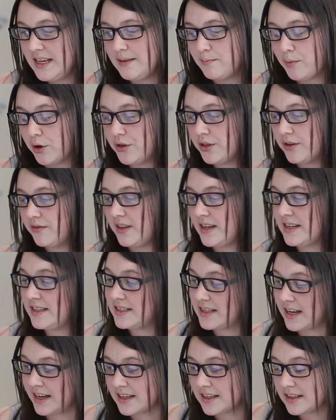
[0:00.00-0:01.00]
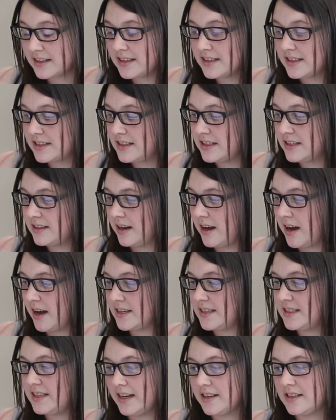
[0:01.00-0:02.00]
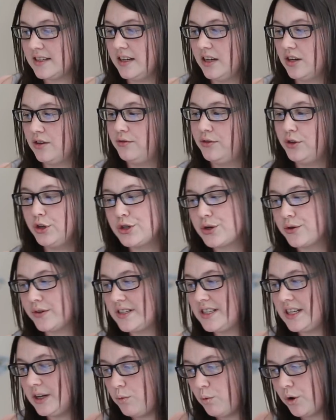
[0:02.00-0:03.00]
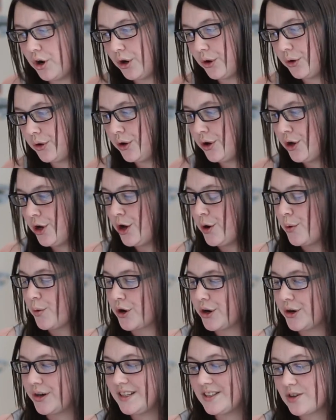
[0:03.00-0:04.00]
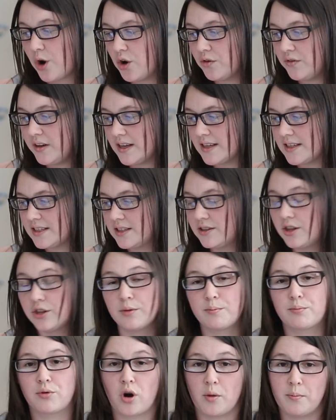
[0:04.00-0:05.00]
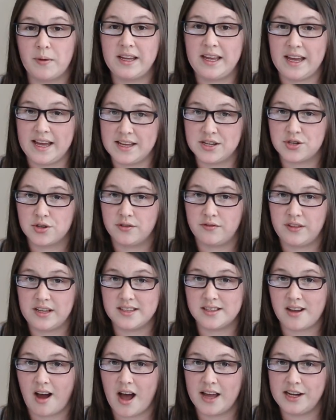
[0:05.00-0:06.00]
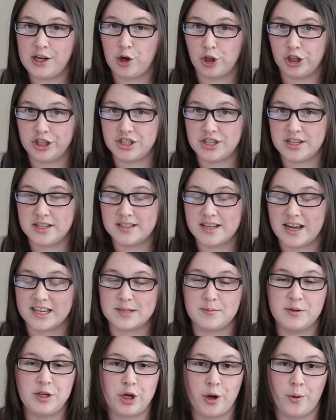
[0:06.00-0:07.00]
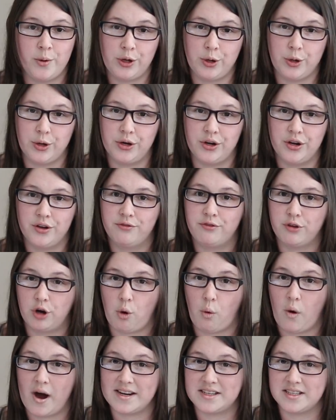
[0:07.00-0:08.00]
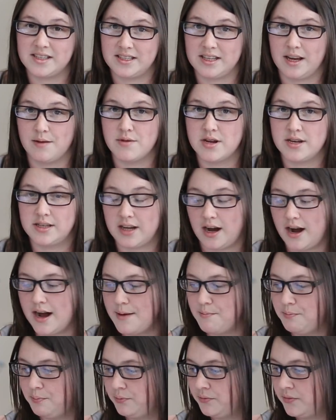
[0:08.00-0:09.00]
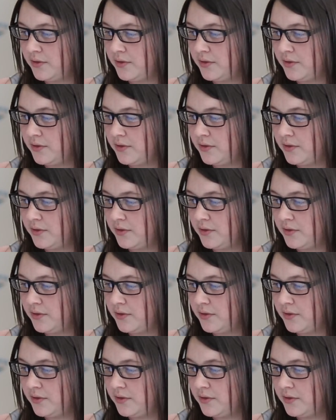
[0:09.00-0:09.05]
Both of these texts are set in a futuristic world where it is obvious that the propaganda of these ideologies has been going on for quite some time.